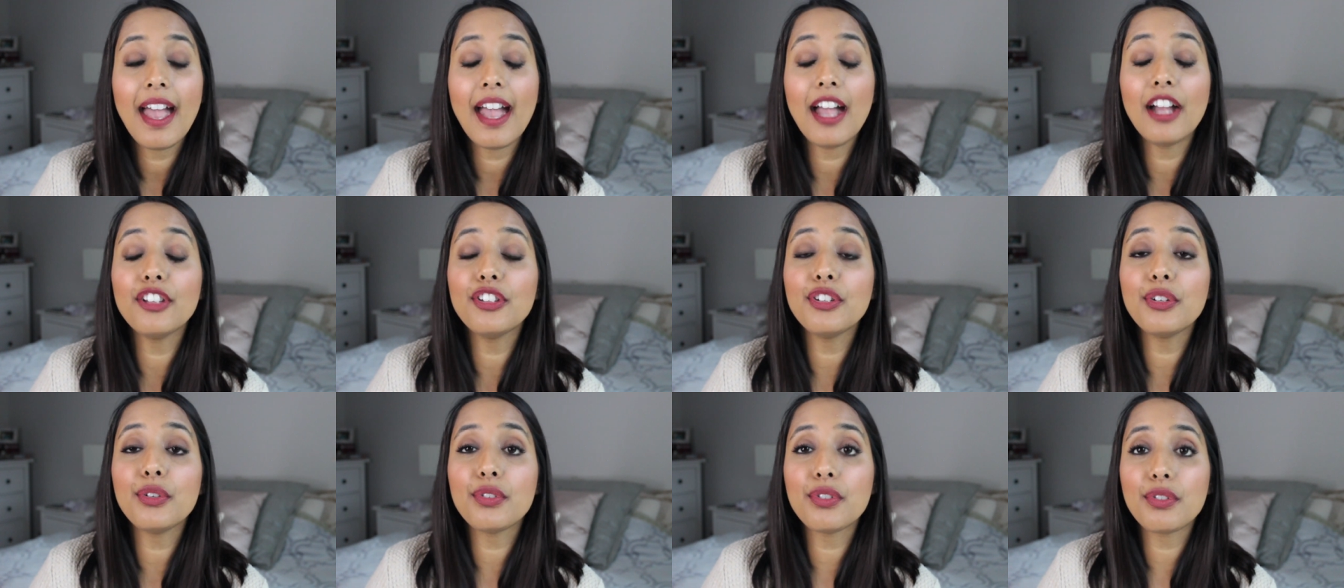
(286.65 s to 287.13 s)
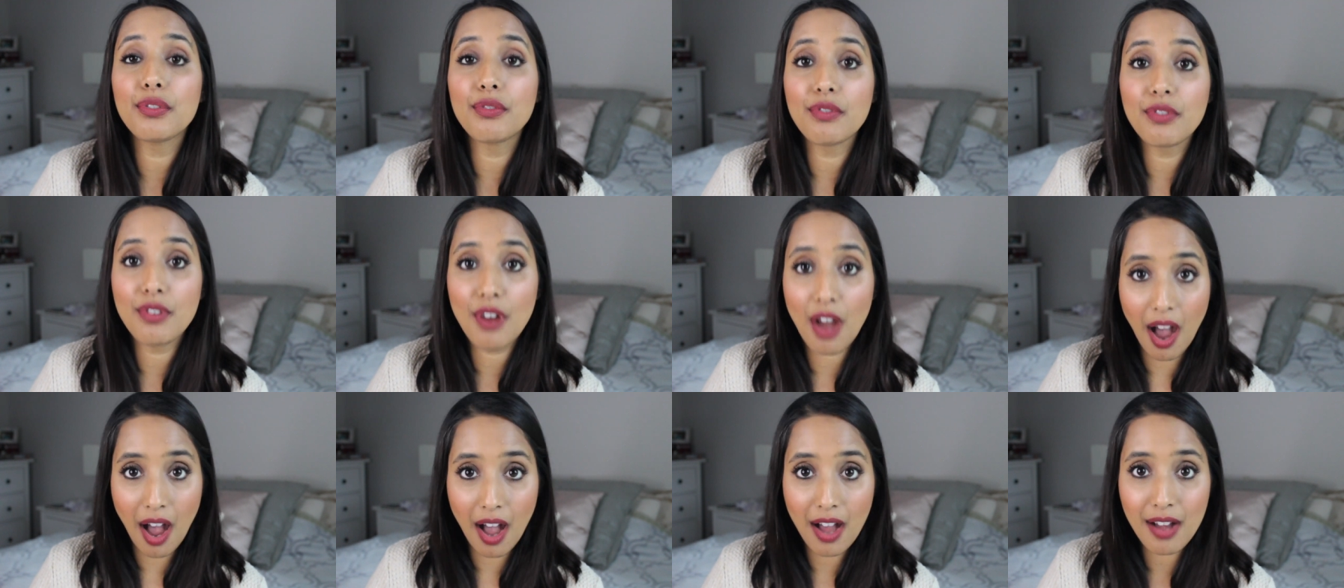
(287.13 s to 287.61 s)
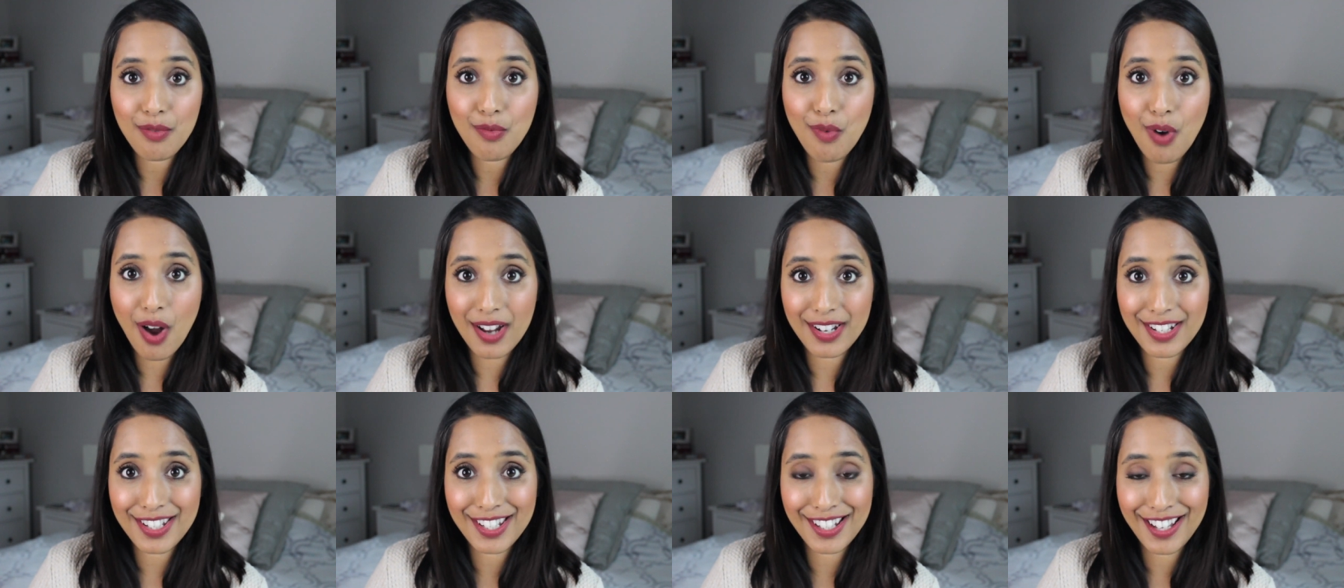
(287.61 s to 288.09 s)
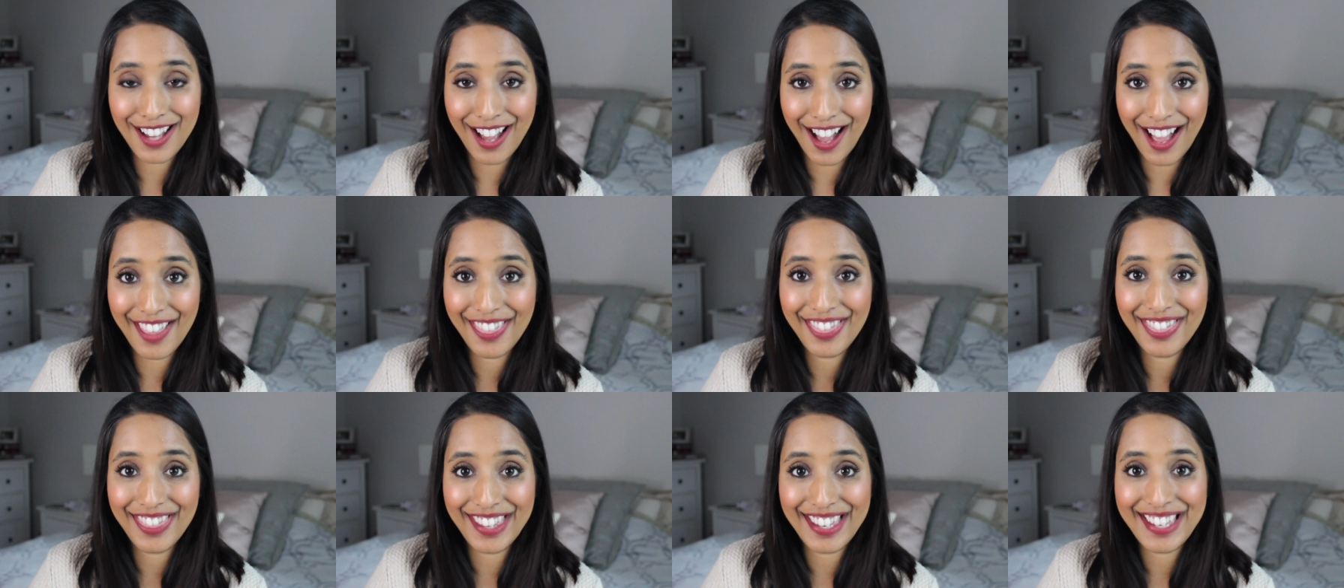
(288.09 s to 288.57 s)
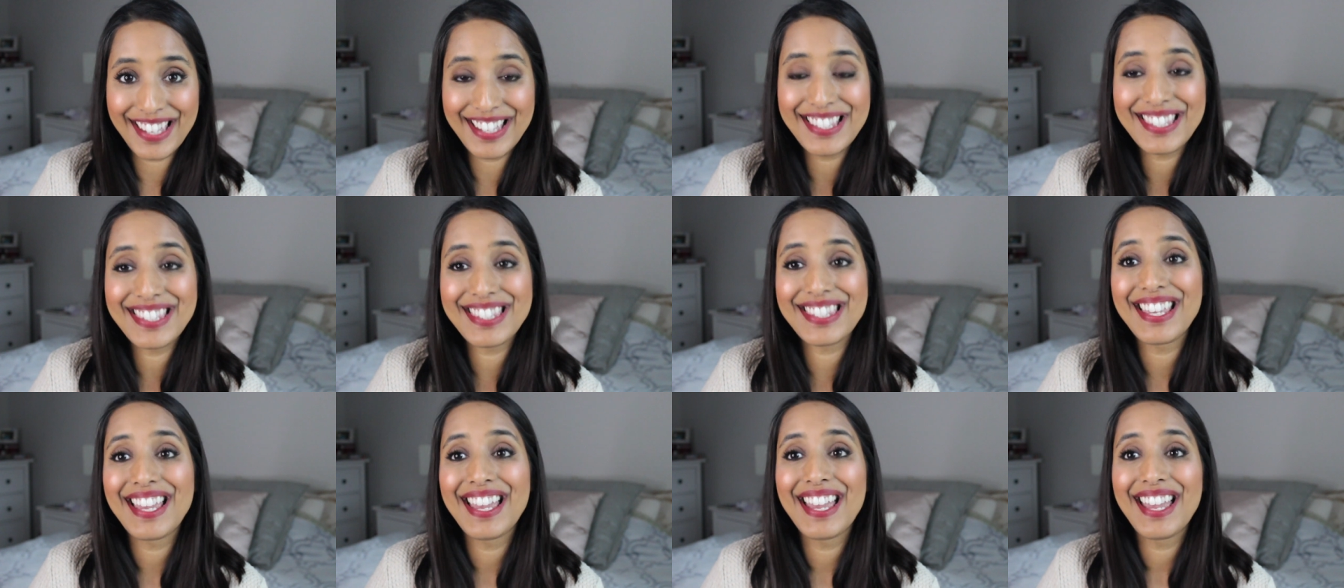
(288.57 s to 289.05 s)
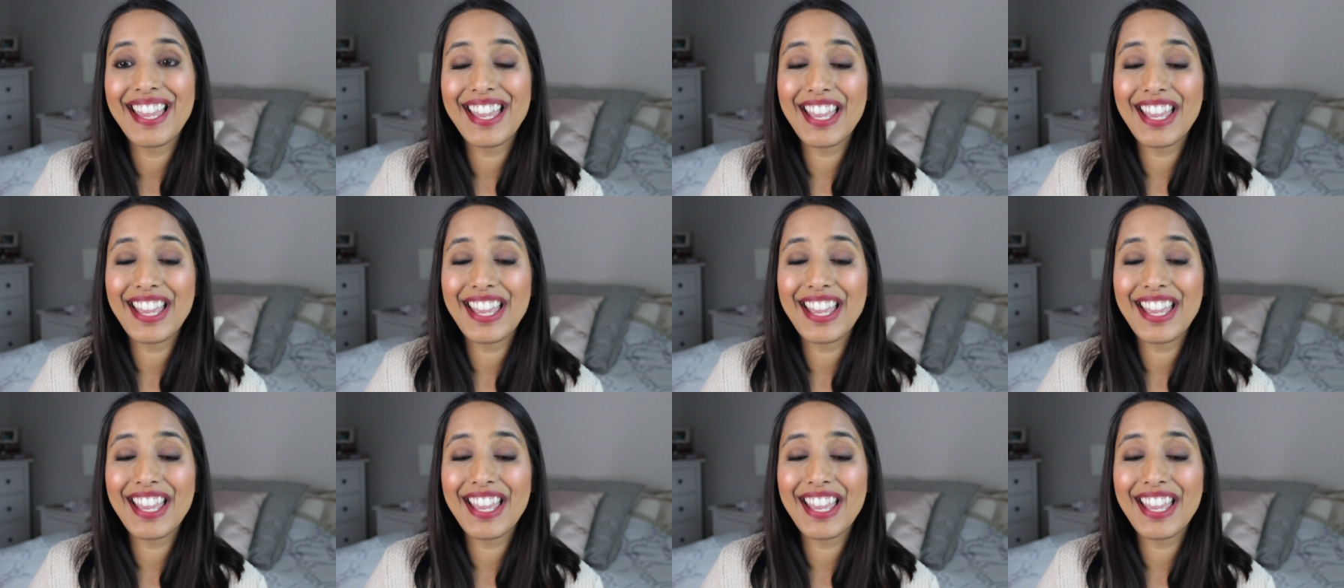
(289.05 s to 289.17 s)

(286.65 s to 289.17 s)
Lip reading: and you do not want to cut this.